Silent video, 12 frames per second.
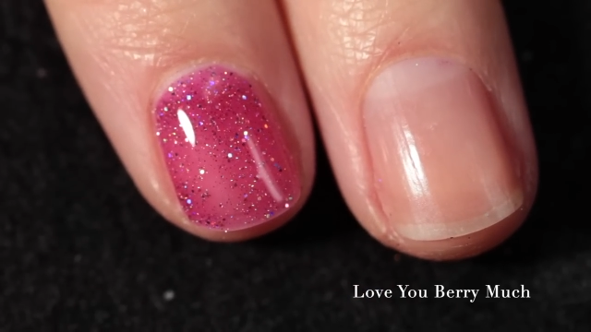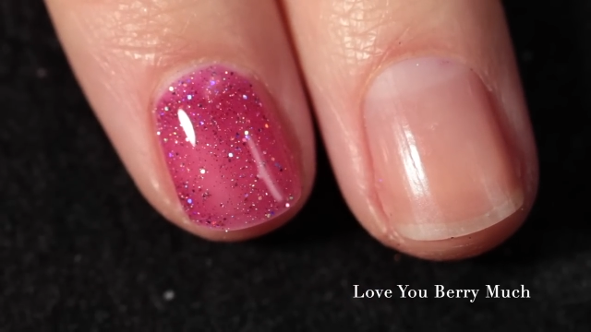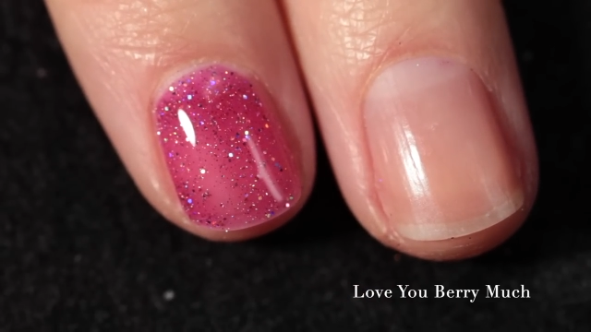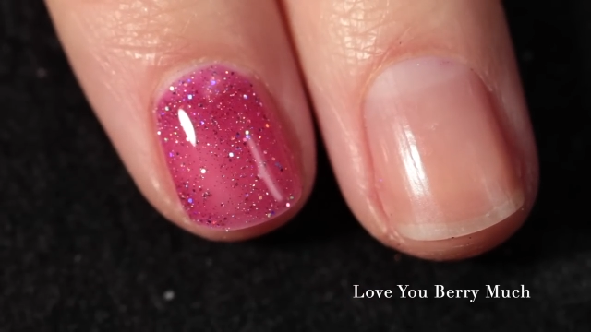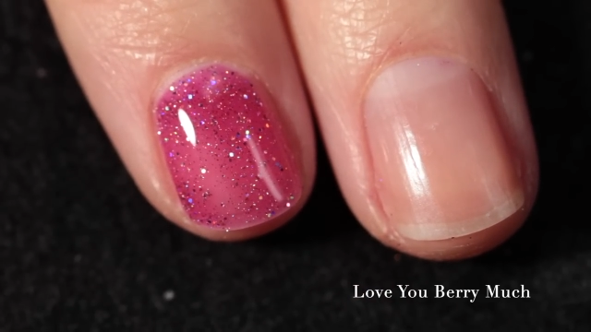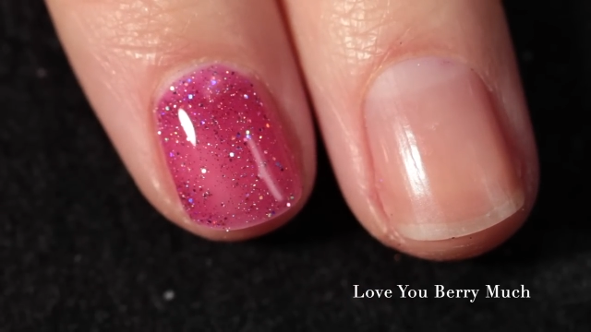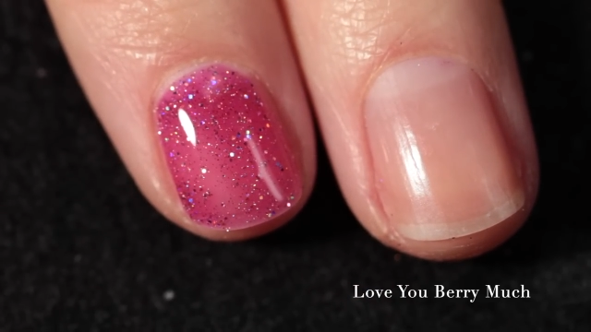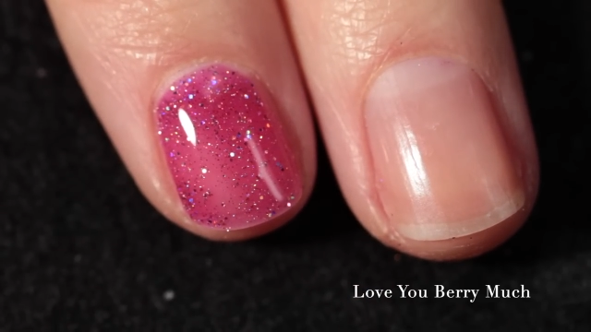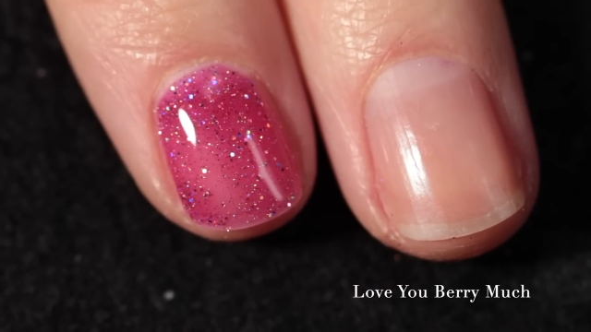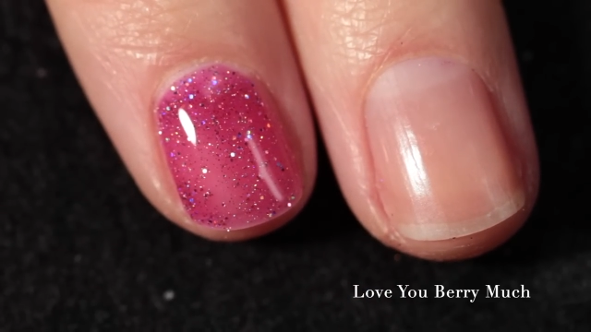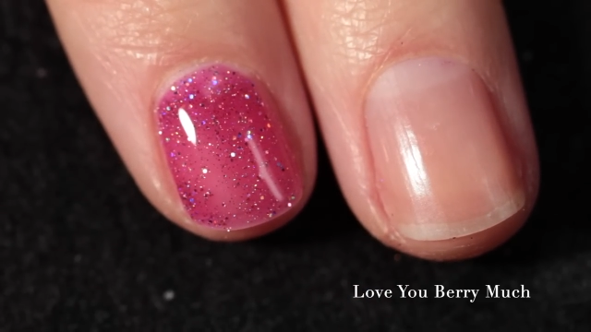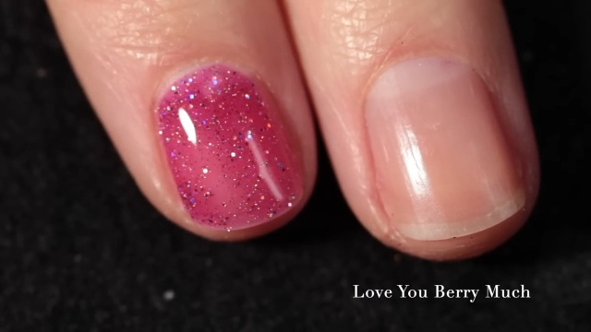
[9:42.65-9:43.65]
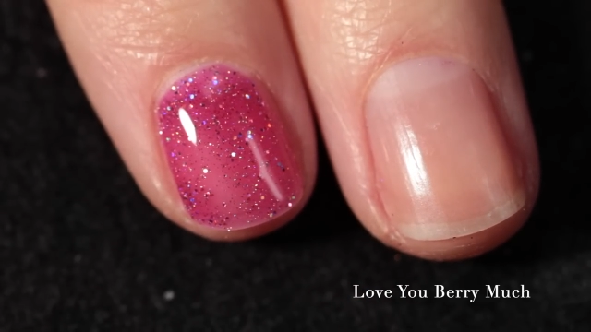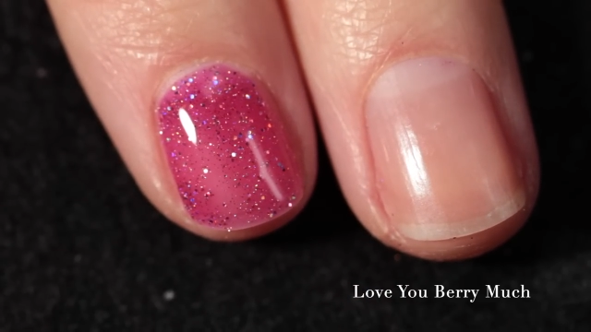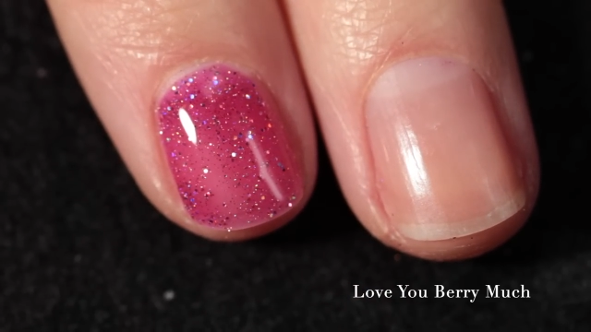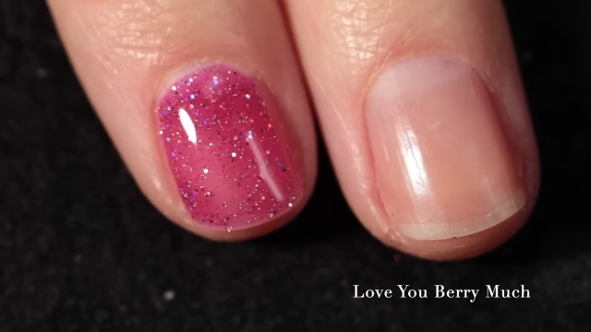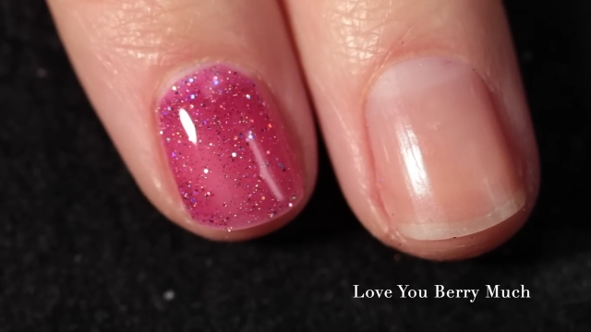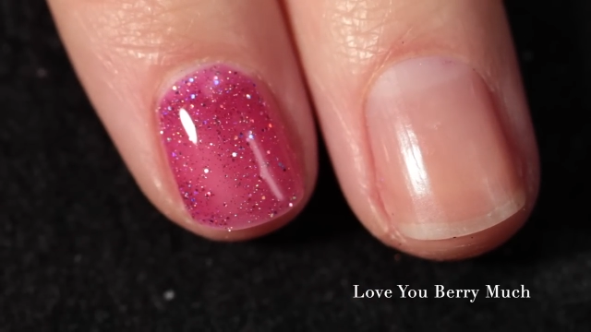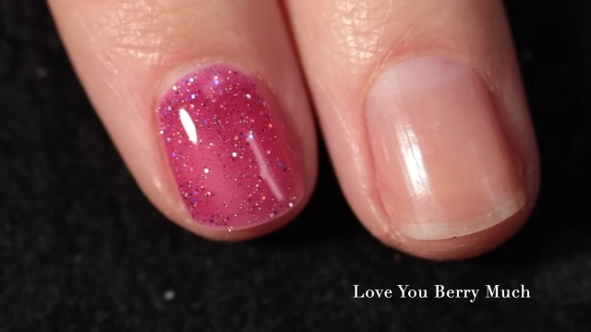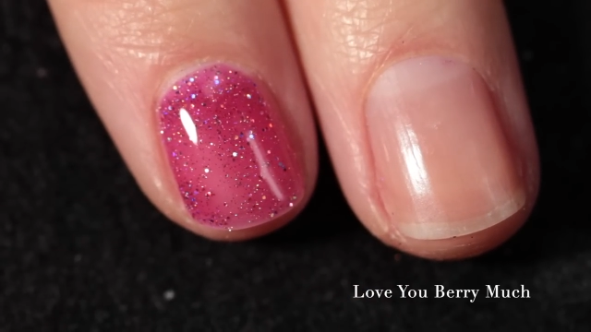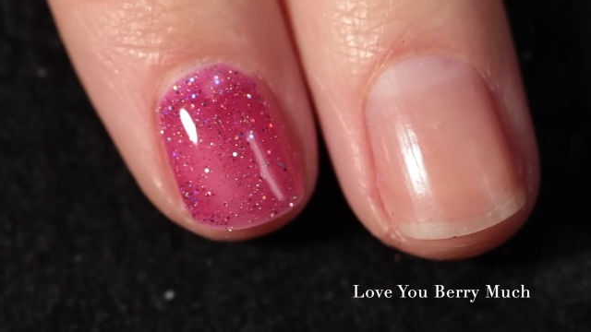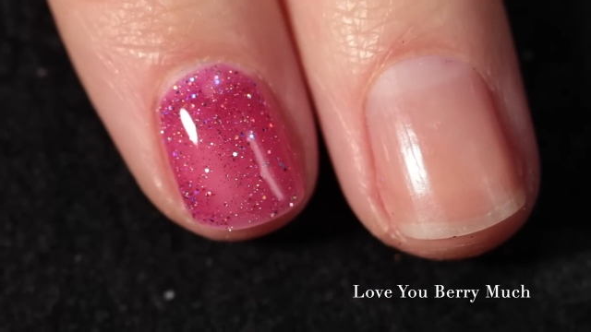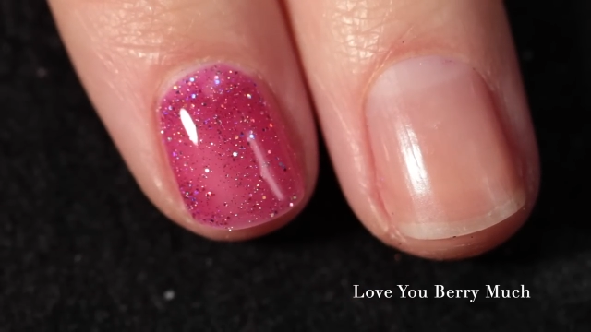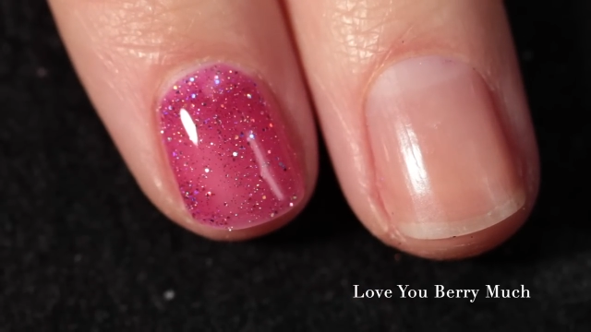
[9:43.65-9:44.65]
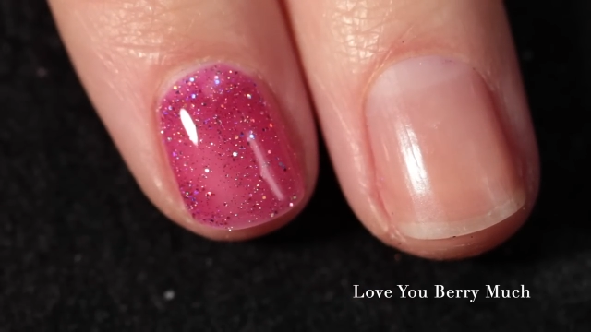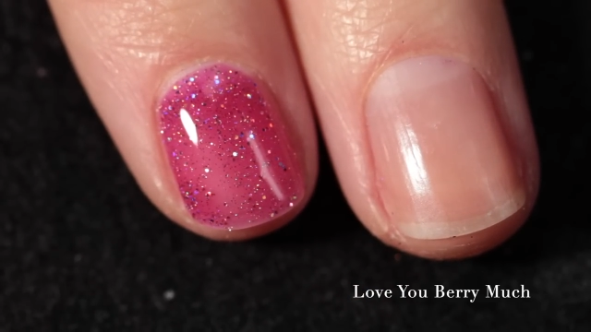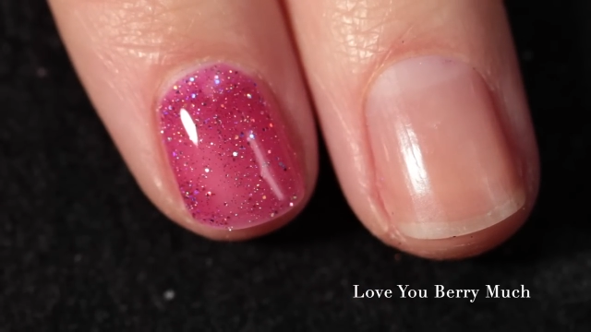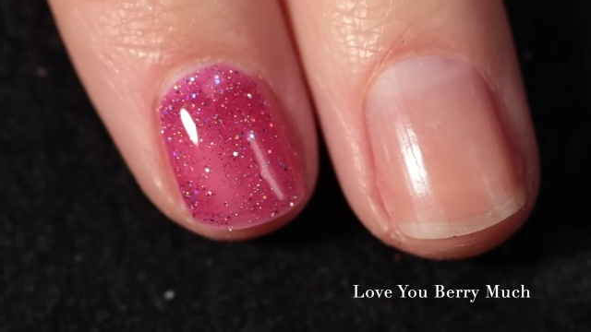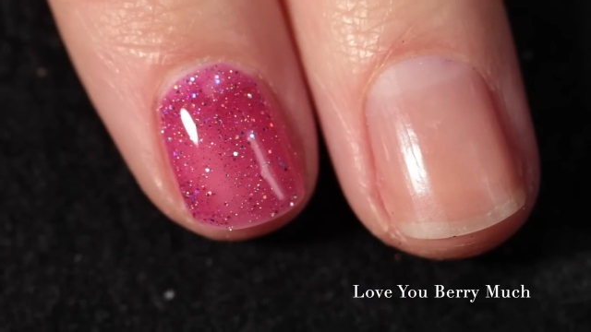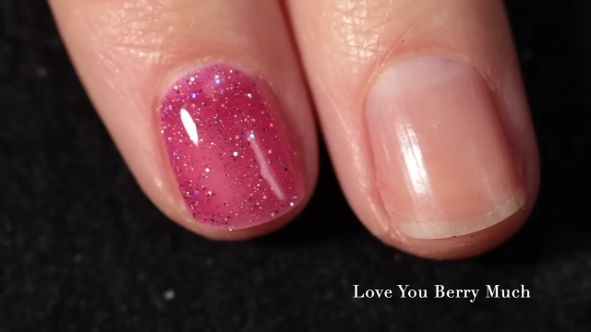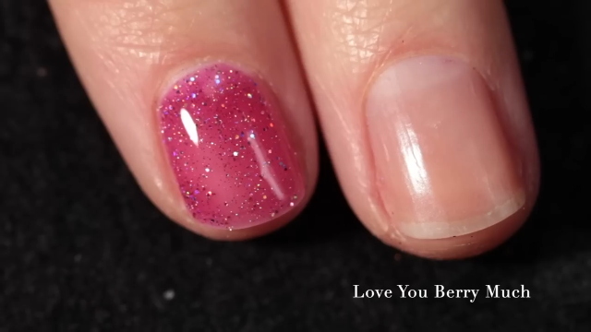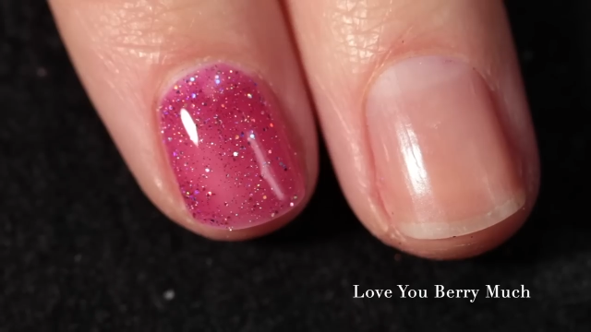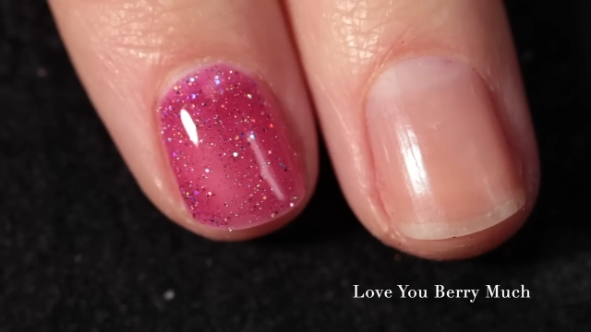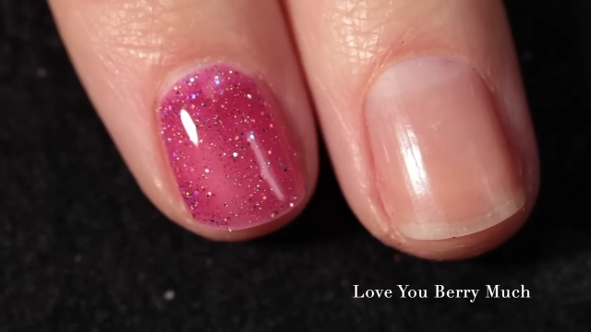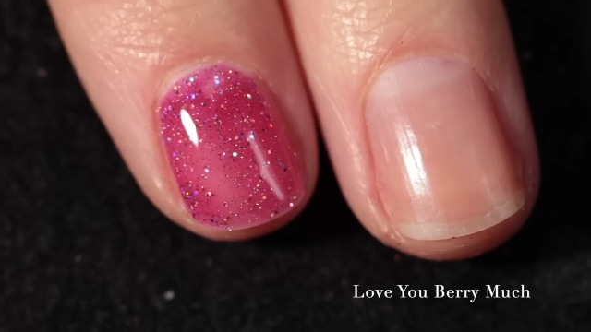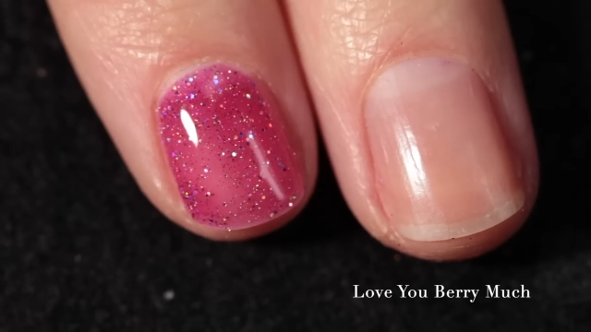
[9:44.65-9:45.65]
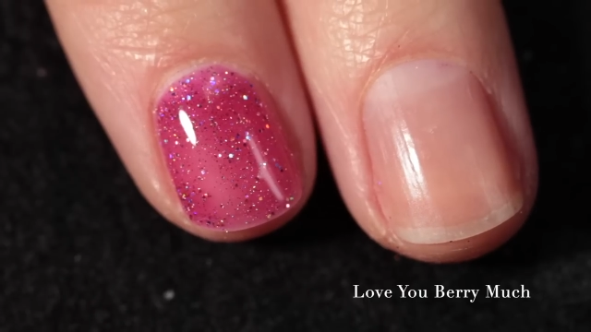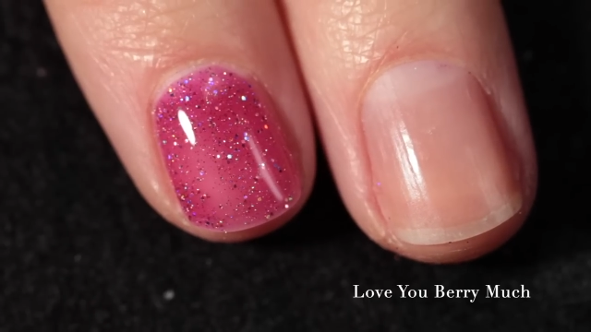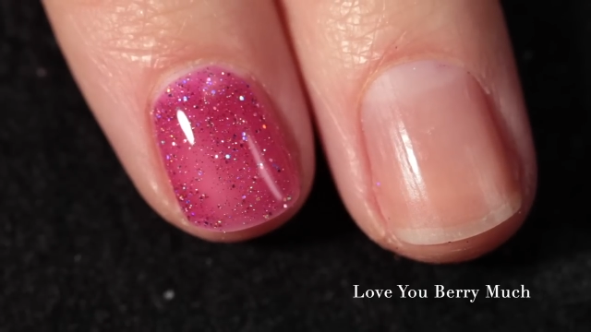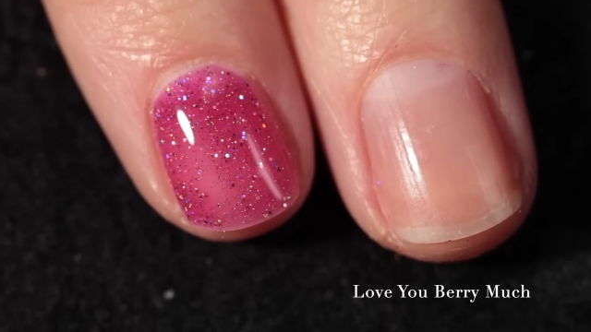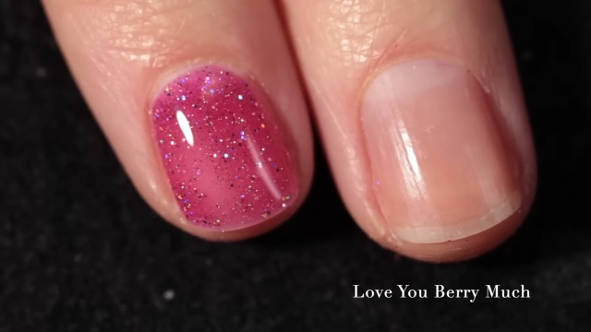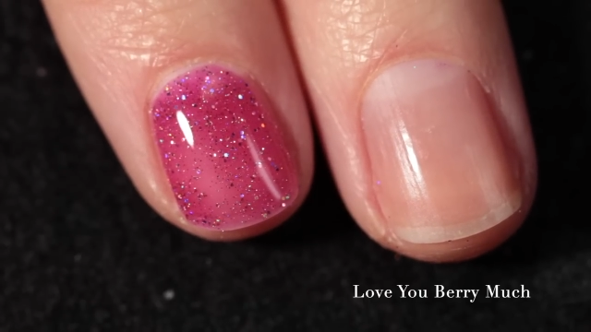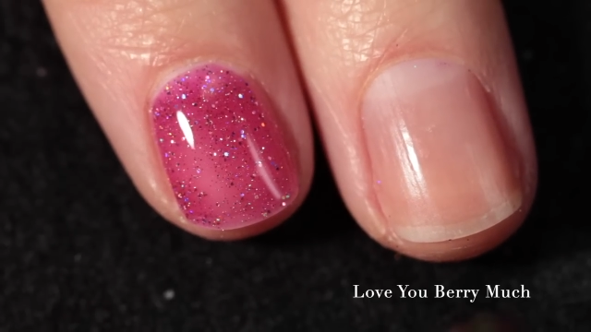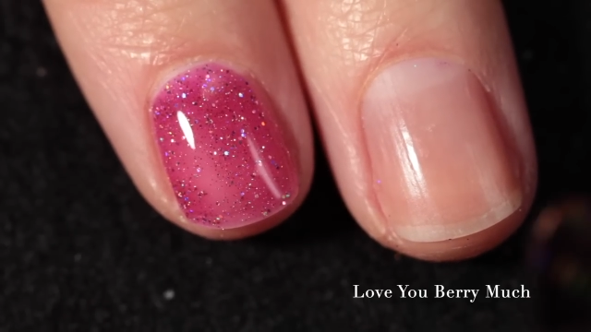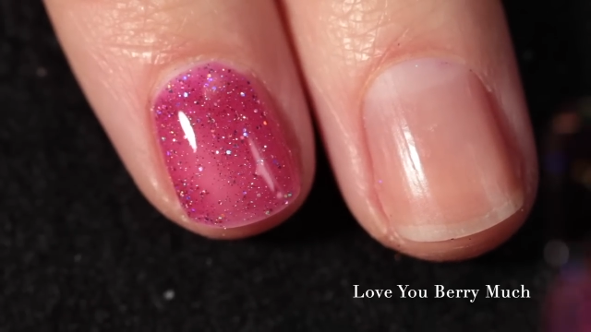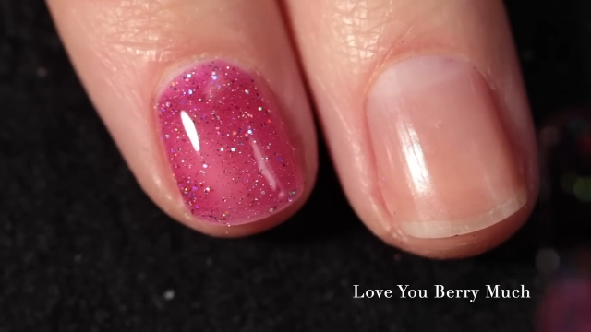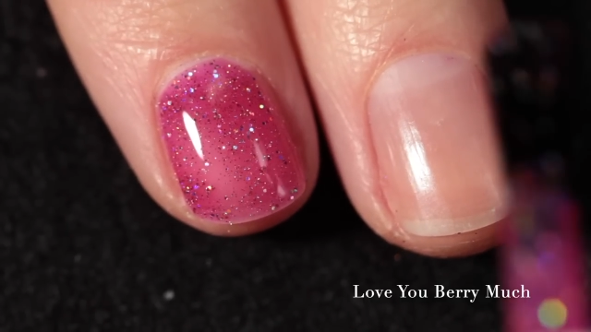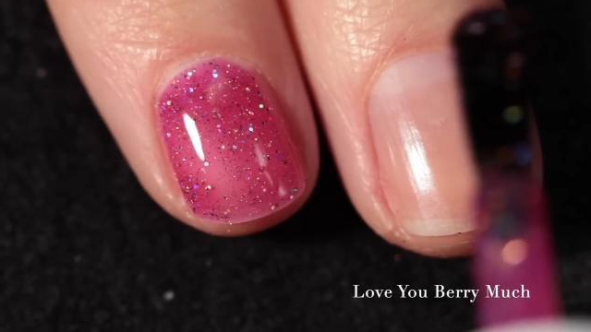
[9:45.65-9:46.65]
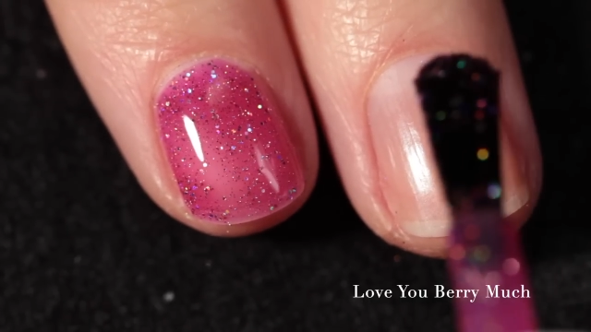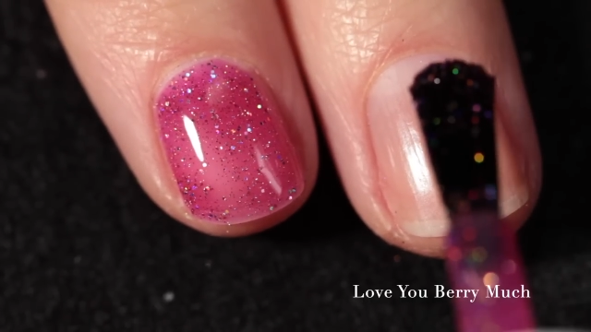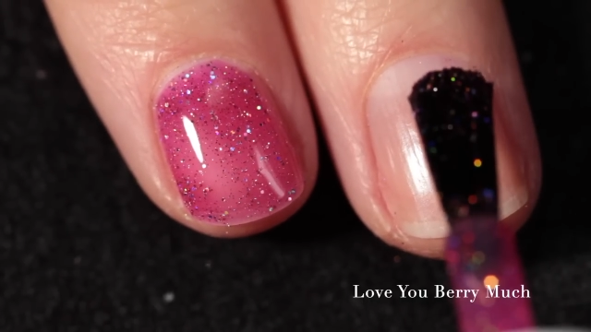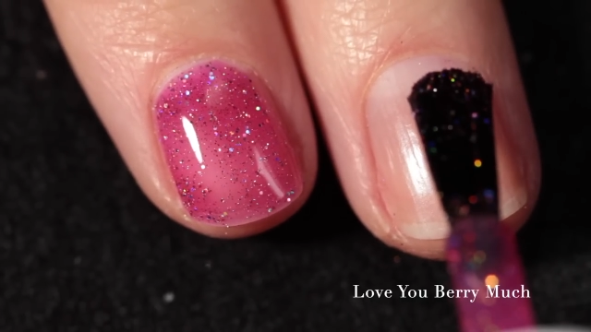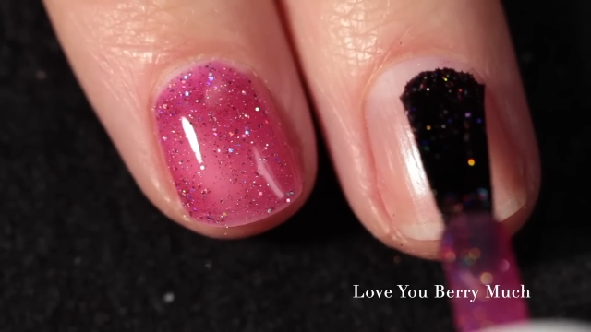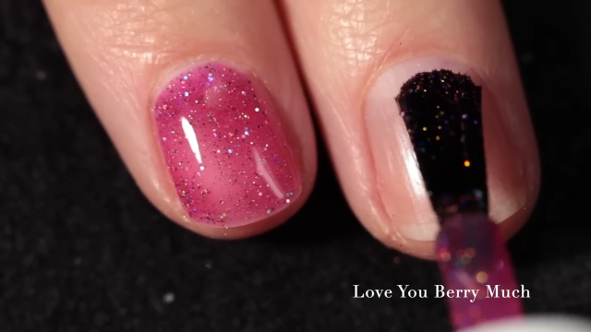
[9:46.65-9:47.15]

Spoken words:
(no speaker visible)